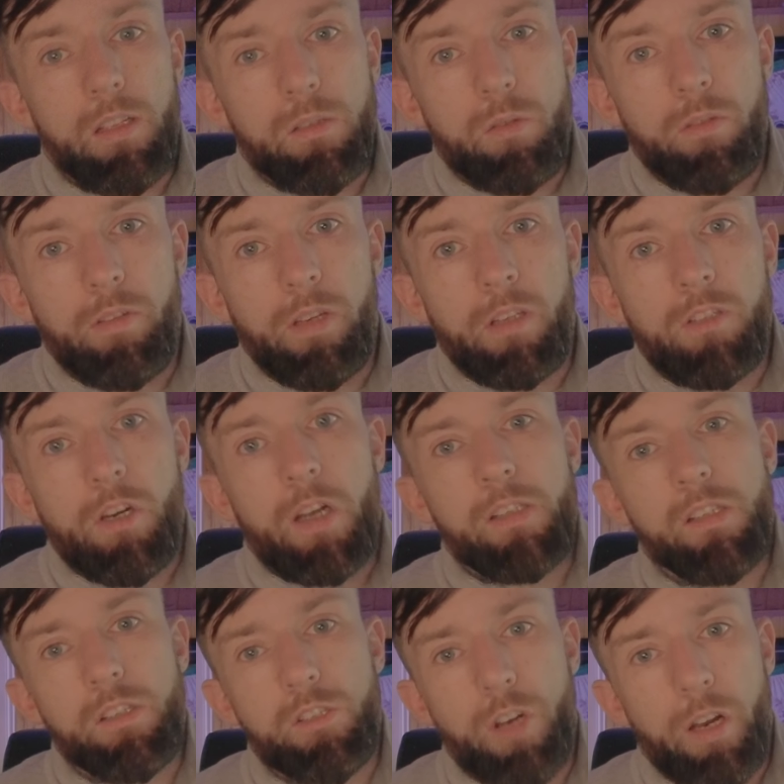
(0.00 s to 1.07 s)
So we have an
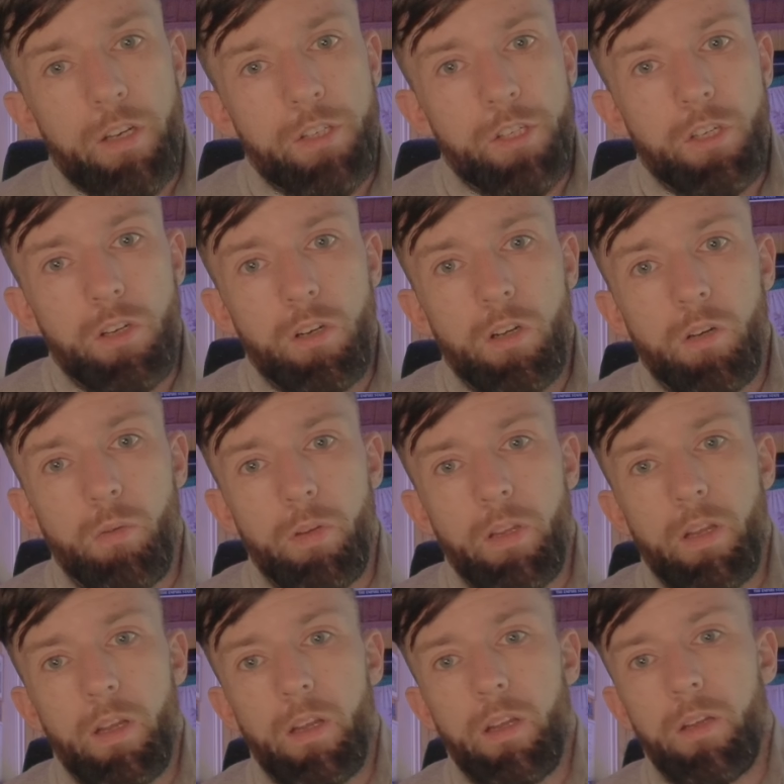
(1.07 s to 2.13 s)
interesting strategy call with
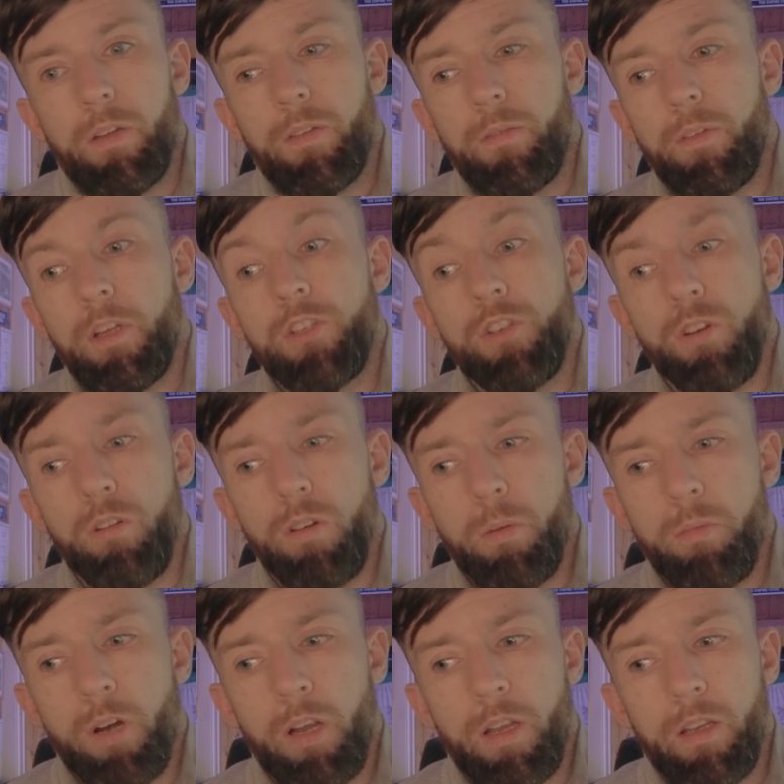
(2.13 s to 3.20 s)
a jewellery
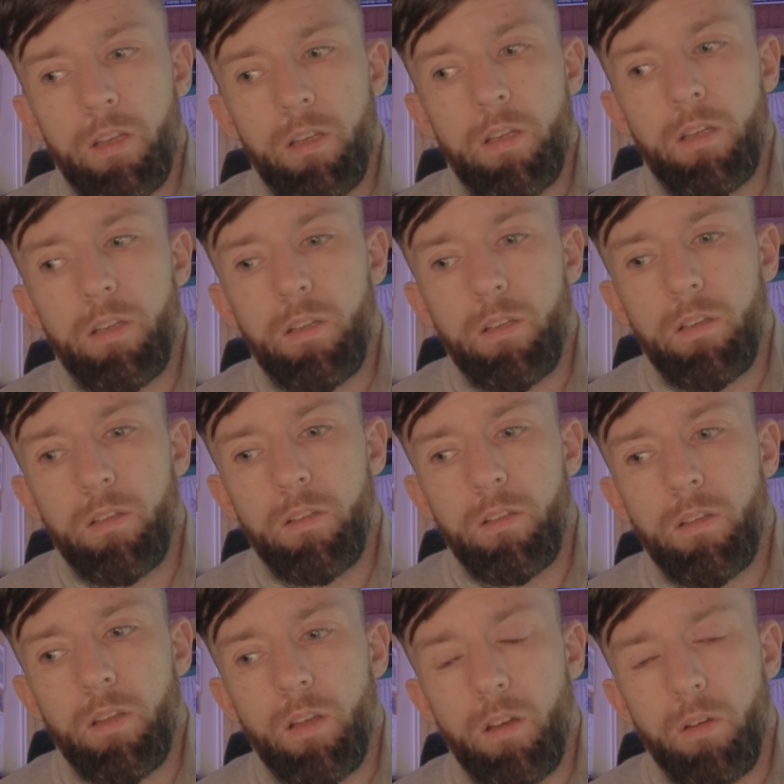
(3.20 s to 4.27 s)
brand
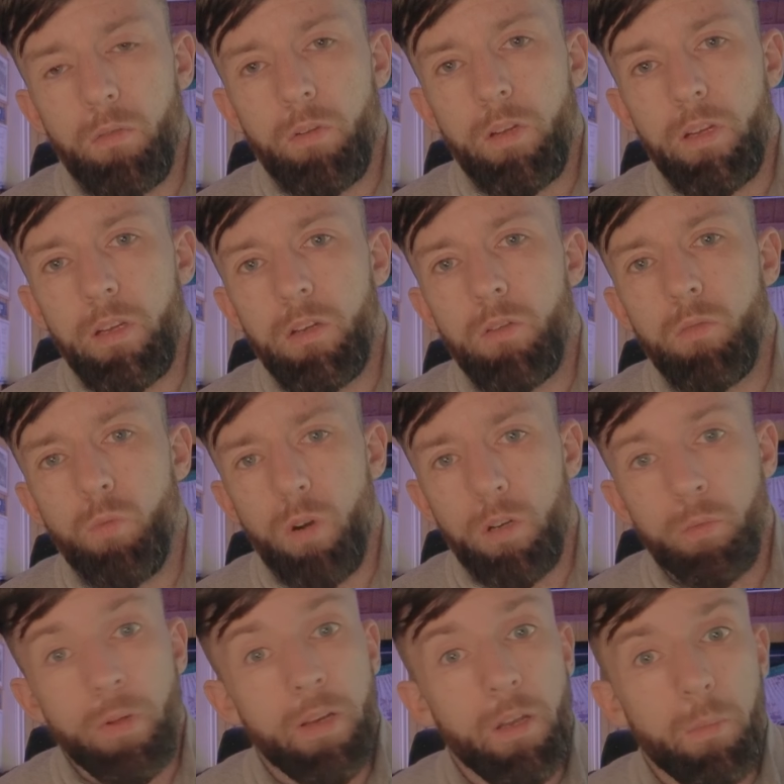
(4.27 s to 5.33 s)
that we
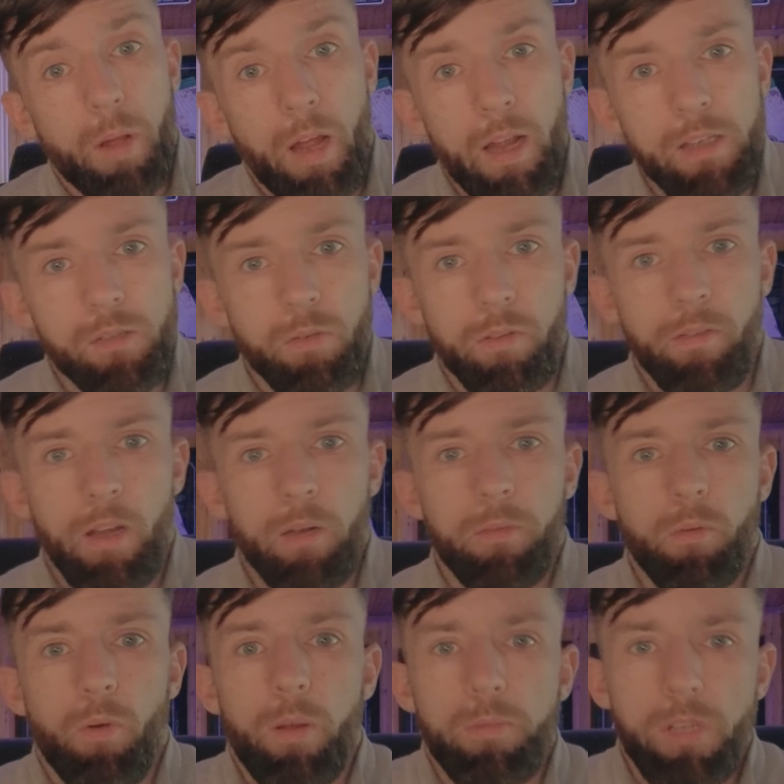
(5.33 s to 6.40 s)
worked with in the past. We developed a
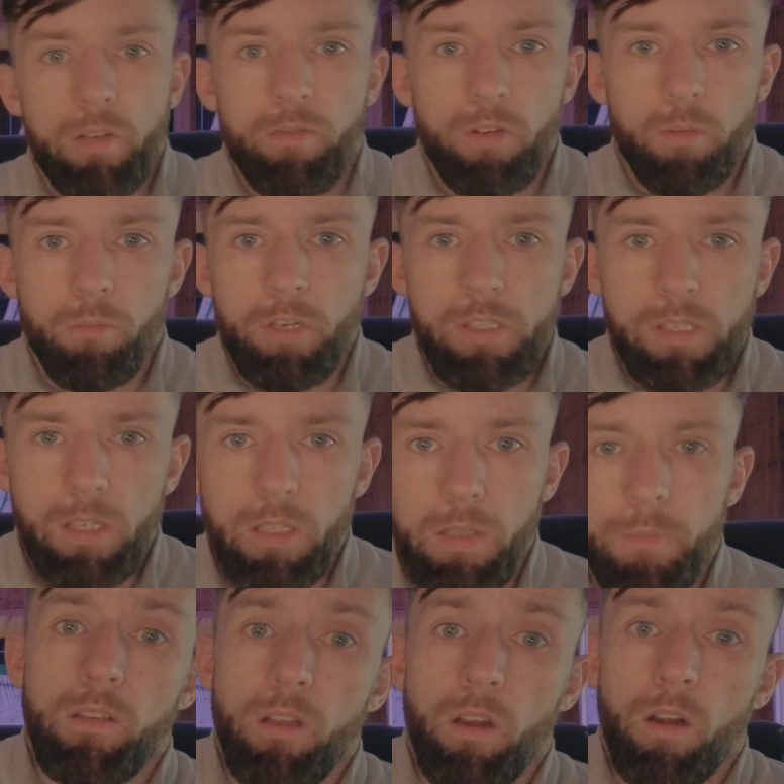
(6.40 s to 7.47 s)
website for them recently.
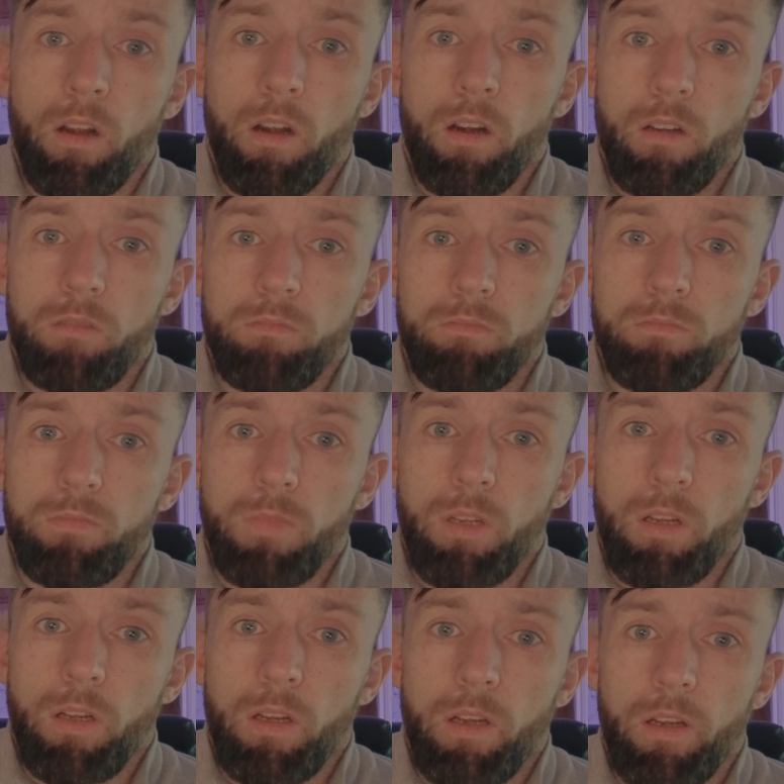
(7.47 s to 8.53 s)
They're
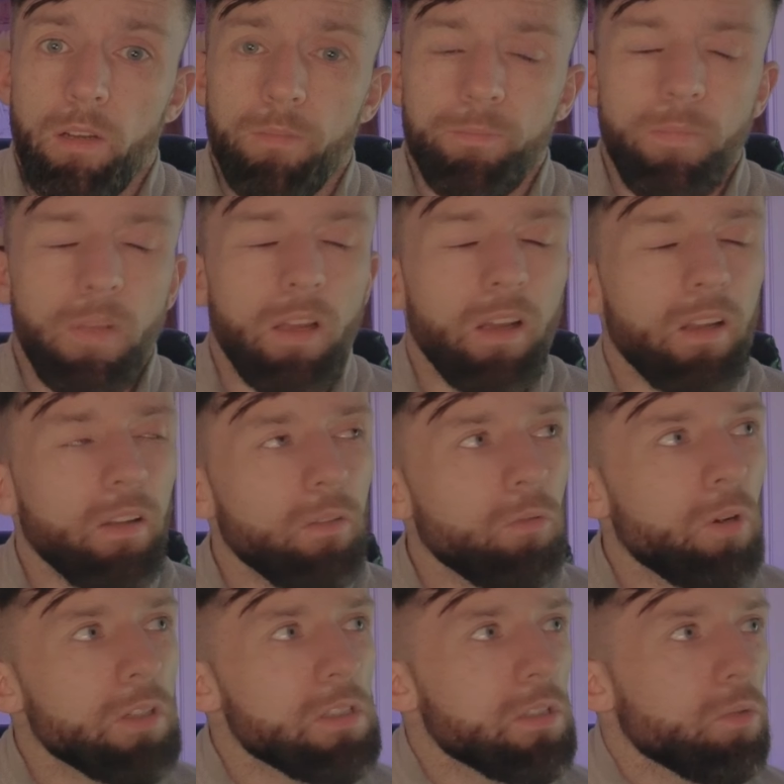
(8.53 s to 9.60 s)

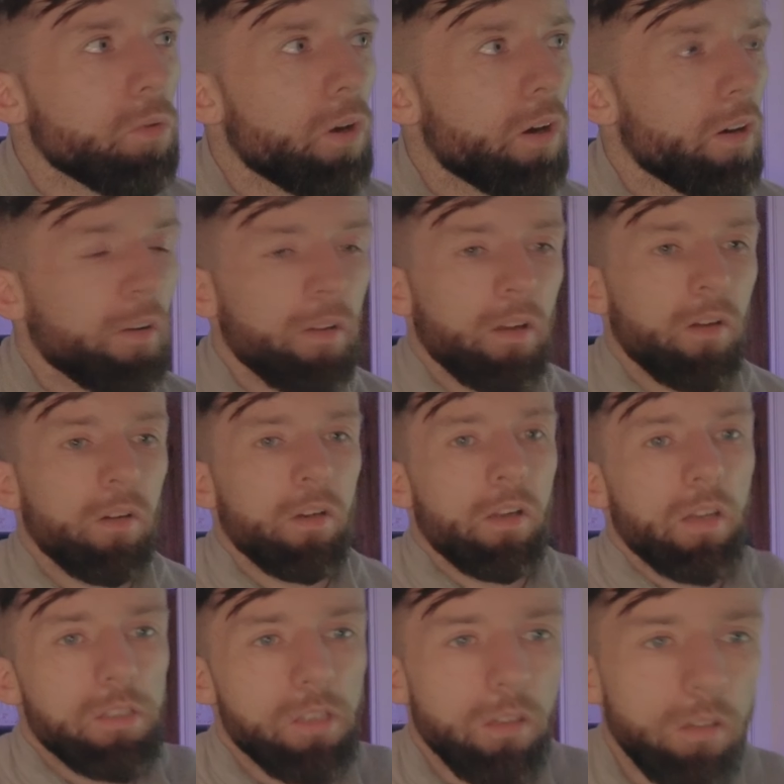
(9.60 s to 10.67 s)
what's the word? I'm going to
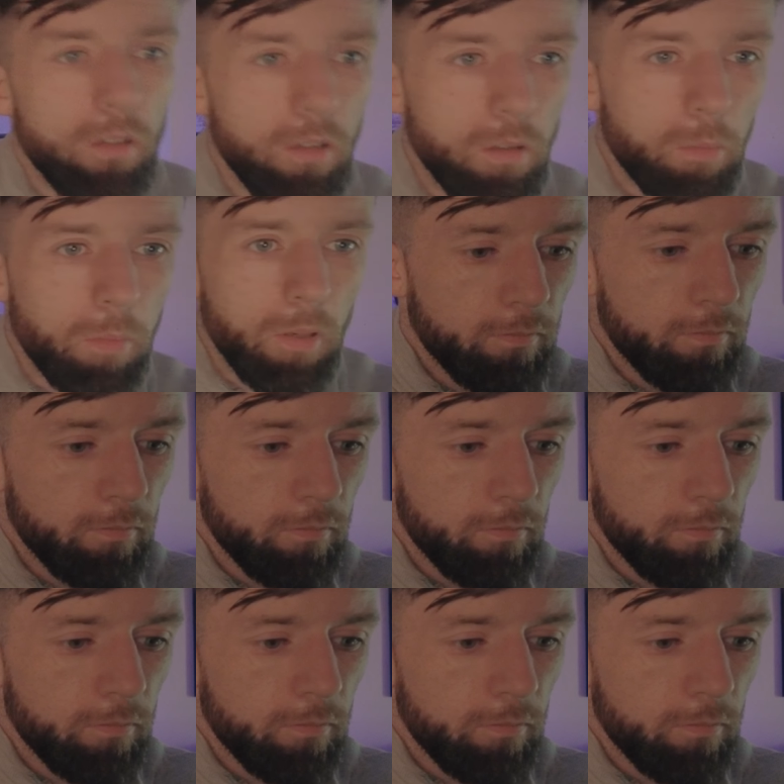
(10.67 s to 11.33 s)
actually look it up.